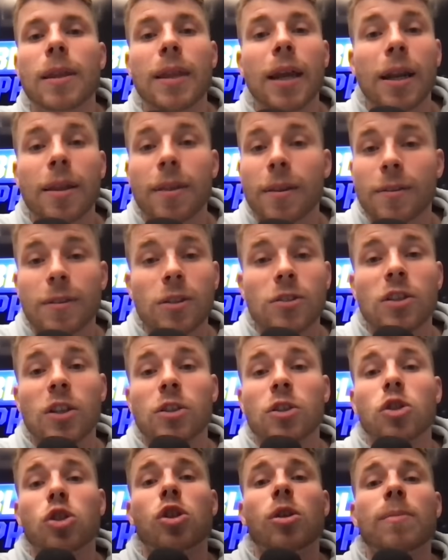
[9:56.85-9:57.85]
That I think the
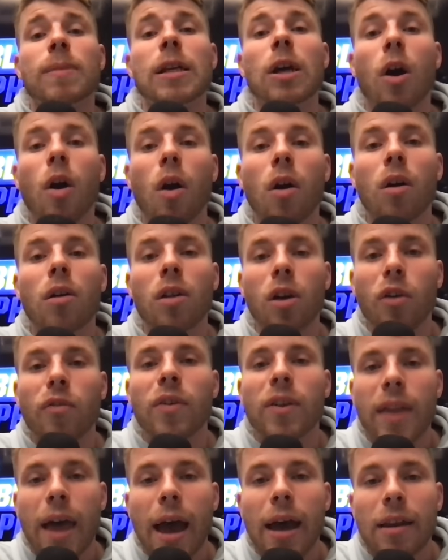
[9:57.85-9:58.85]
Sixers should be all
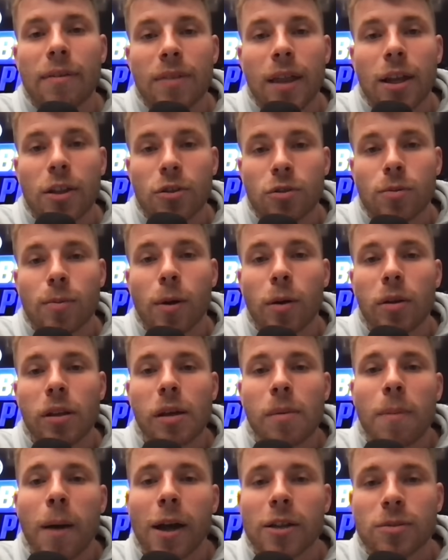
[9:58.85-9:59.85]
over that if that is remotely a
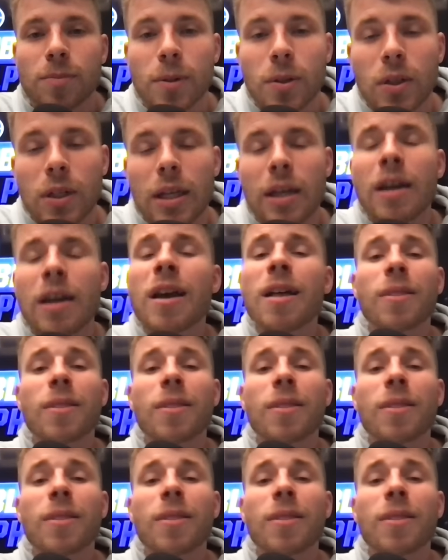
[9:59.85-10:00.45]
possibility.